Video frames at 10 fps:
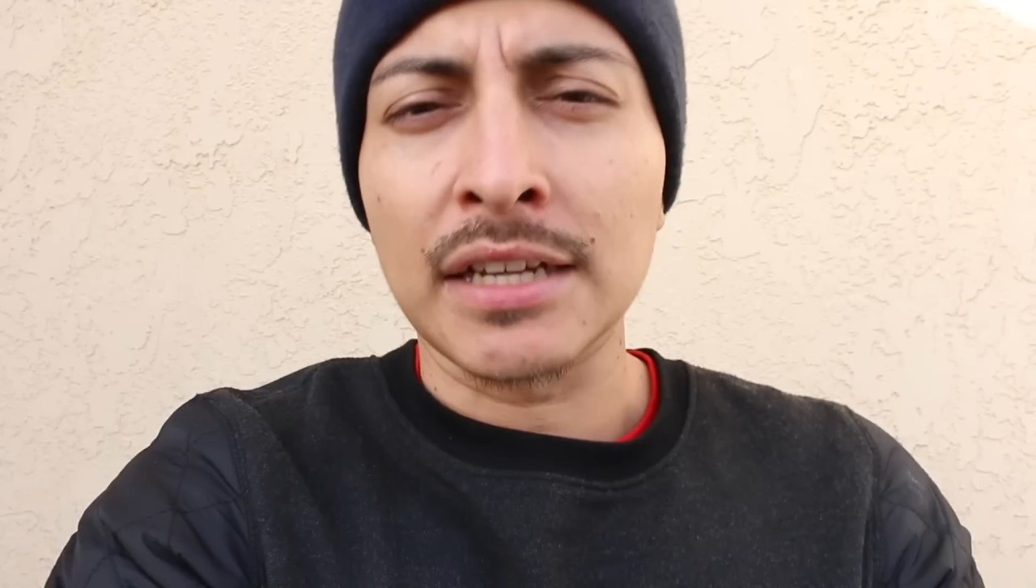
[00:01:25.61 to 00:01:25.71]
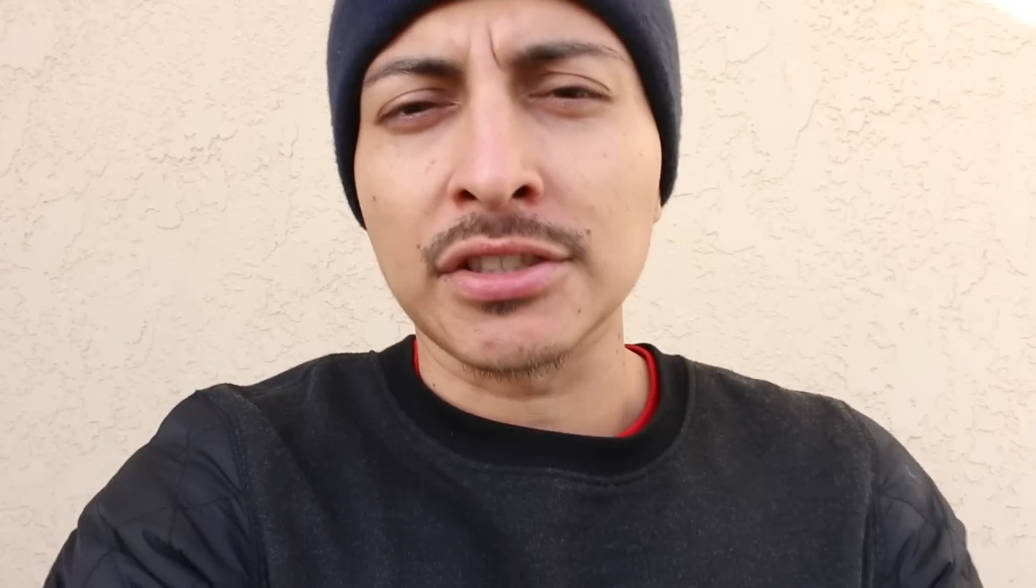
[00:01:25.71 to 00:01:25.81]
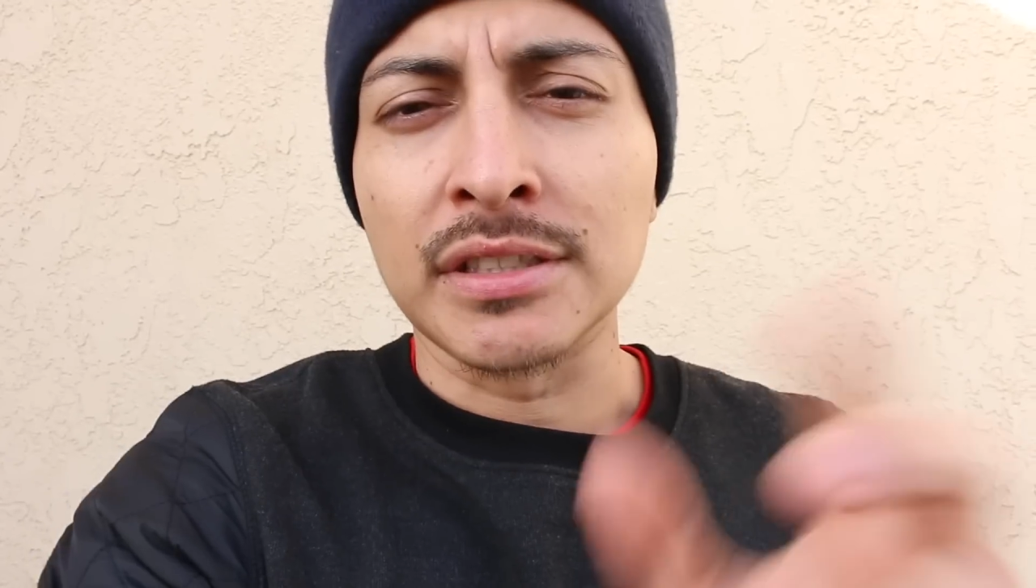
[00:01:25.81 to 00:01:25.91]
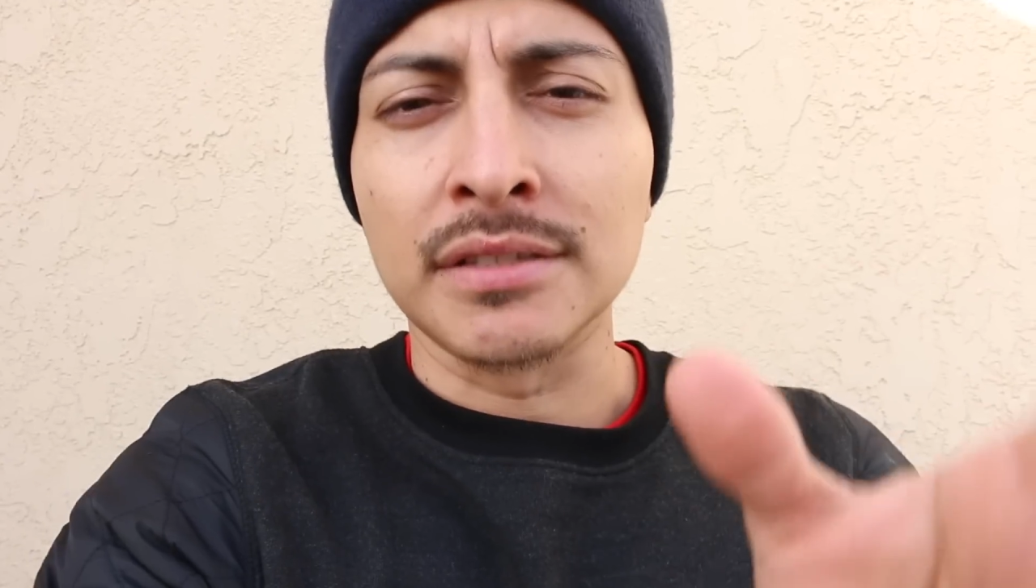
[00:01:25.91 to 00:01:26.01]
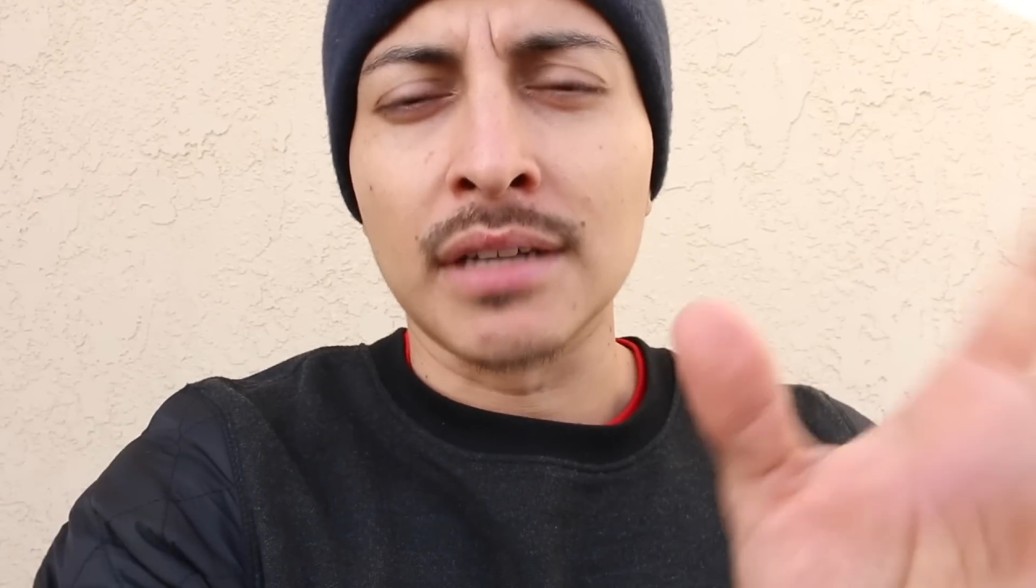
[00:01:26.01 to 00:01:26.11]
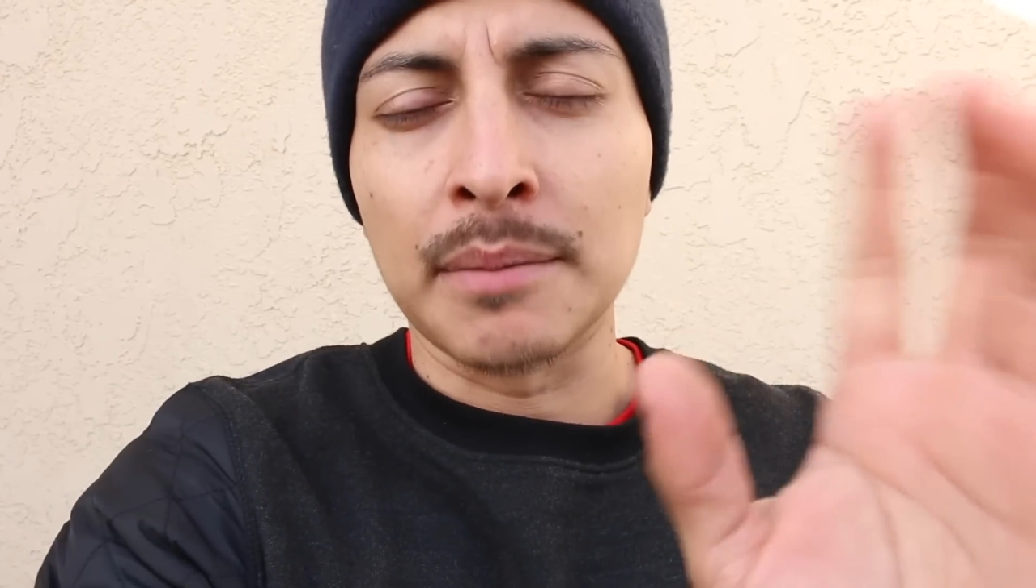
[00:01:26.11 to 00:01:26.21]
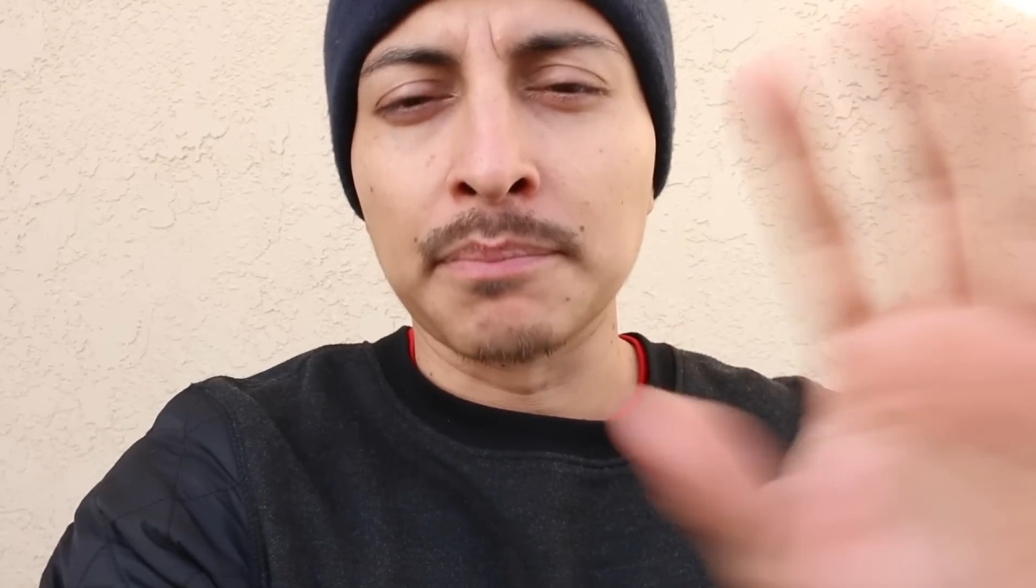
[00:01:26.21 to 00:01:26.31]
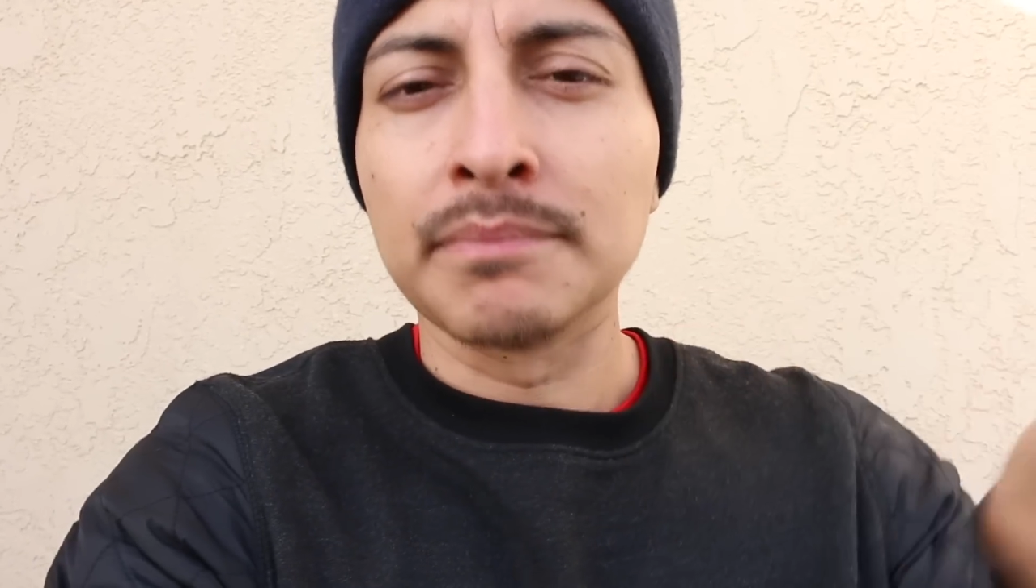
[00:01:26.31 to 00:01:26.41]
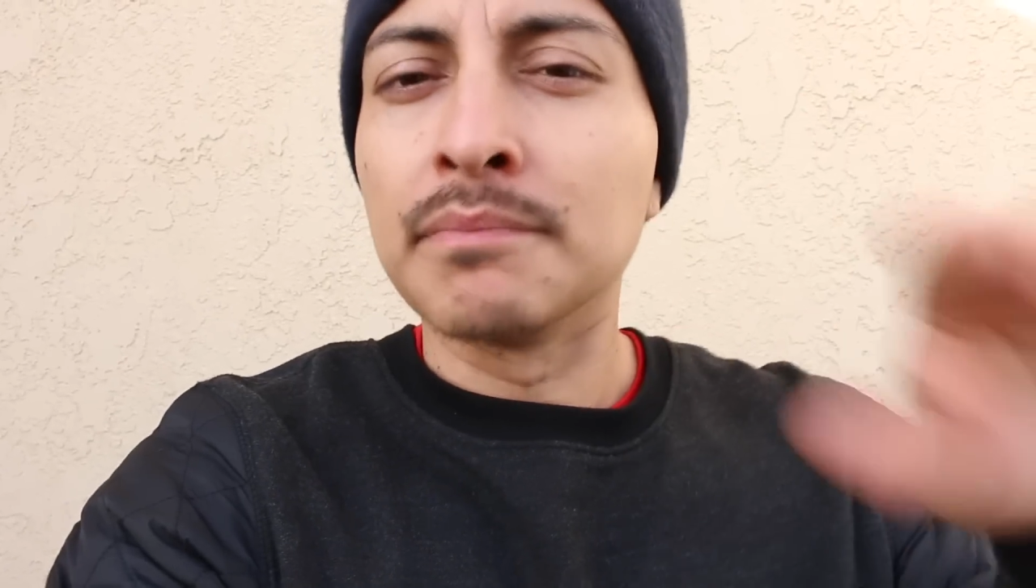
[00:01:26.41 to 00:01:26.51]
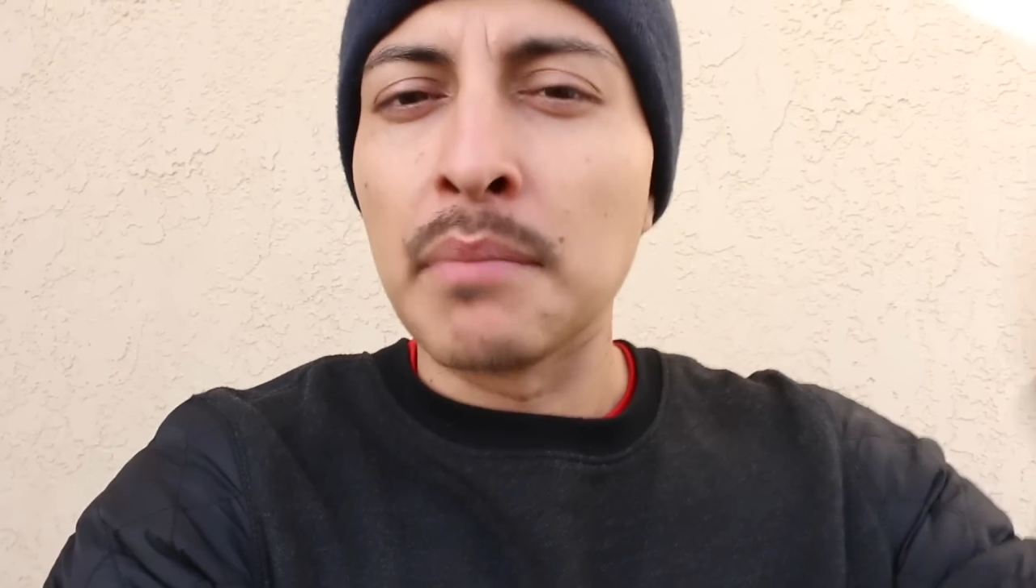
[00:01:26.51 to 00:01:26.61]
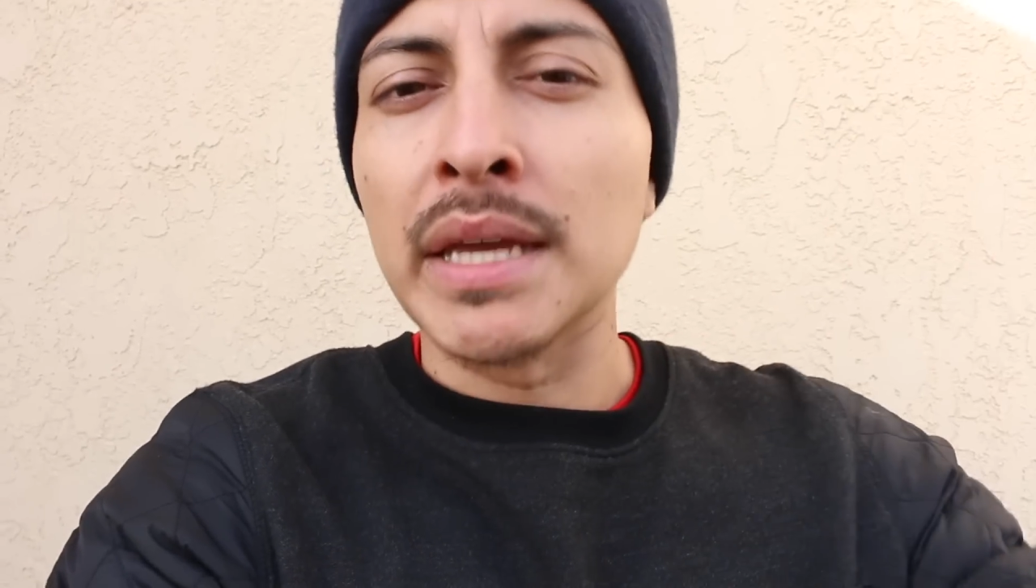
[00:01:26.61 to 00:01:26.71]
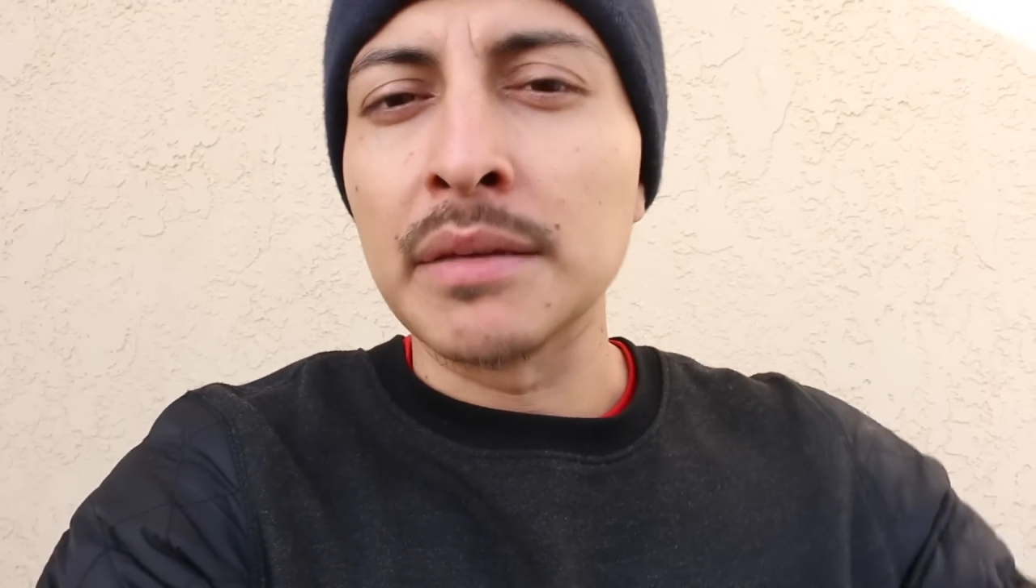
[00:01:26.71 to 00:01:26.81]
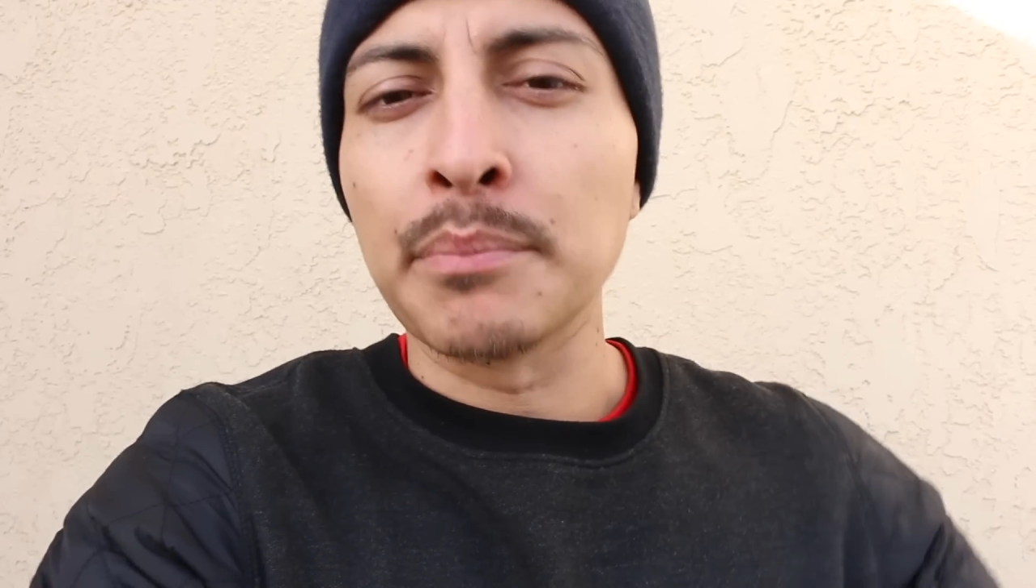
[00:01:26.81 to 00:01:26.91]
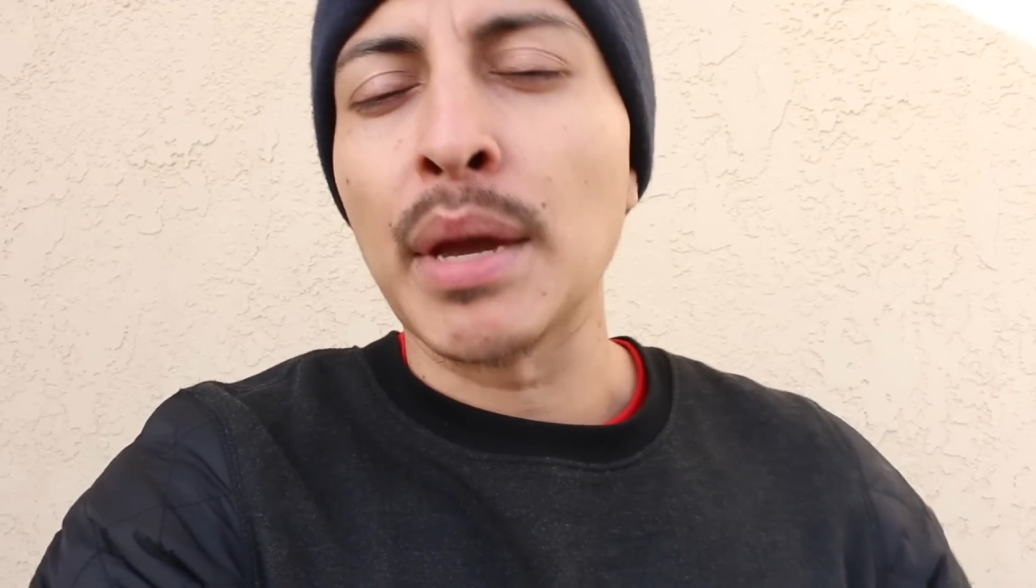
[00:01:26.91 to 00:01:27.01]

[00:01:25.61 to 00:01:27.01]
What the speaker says: Actually, I'm making